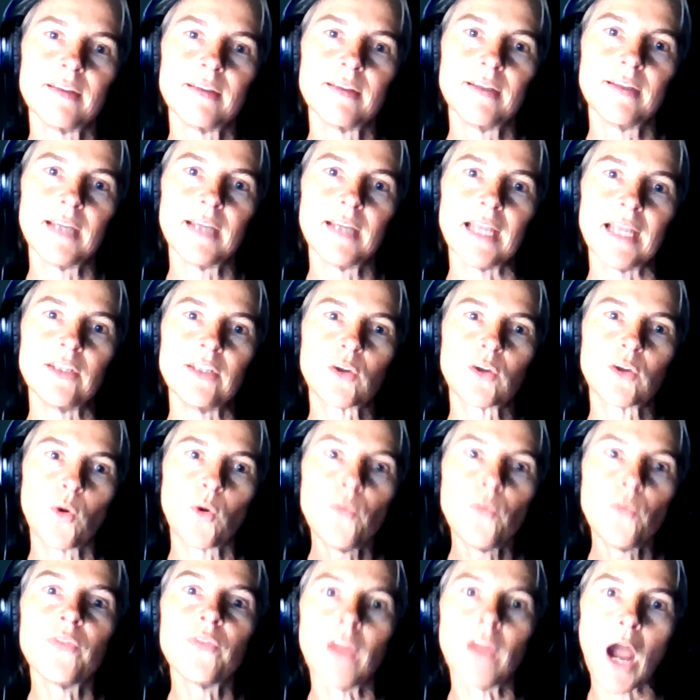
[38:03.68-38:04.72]
and
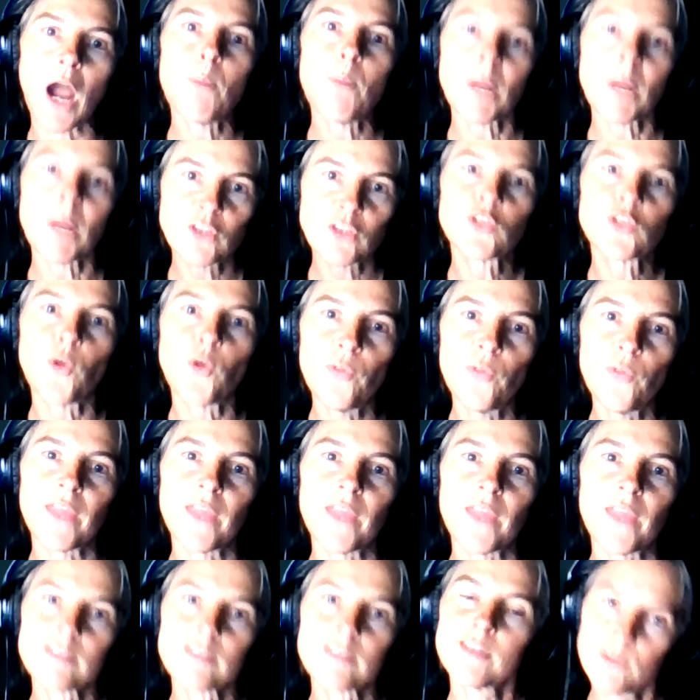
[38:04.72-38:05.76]
how much
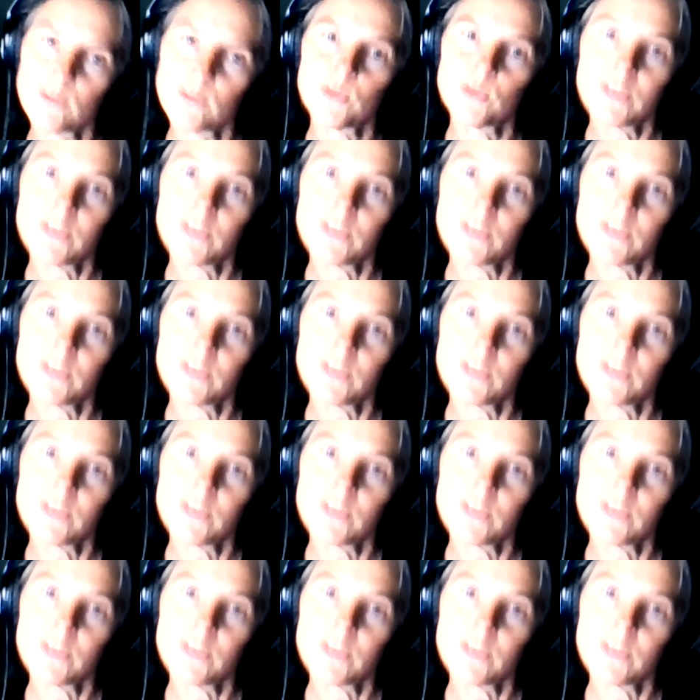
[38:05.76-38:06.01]
context you